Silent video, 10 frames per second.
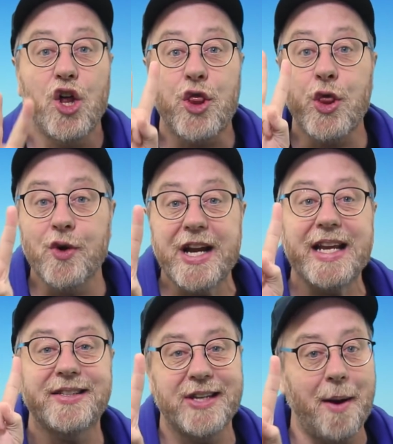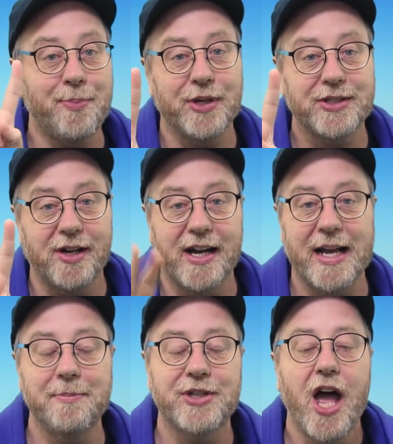three separate
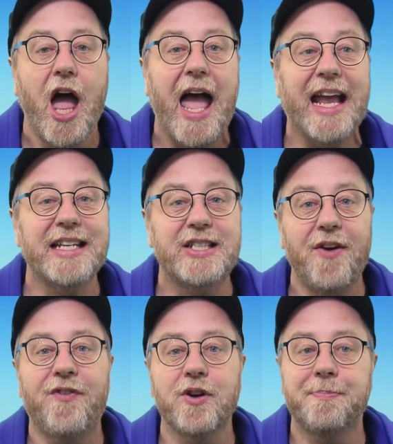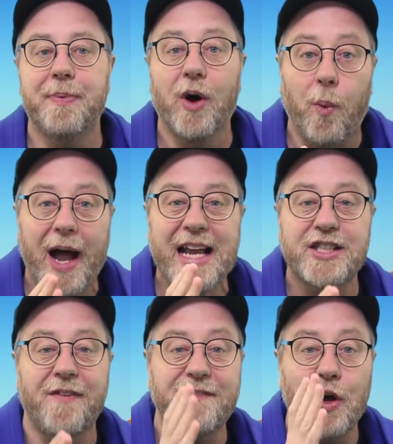times in different ways
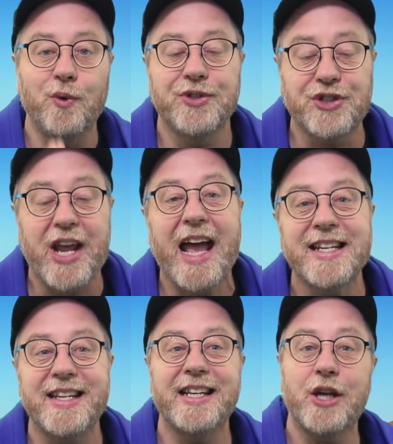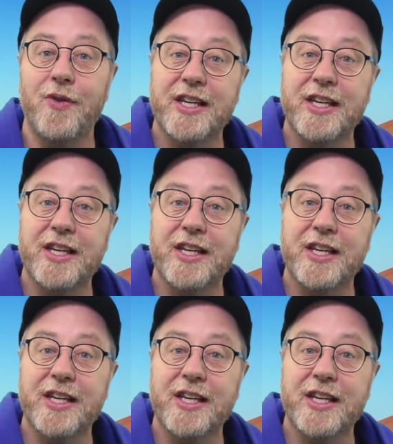the phone standing so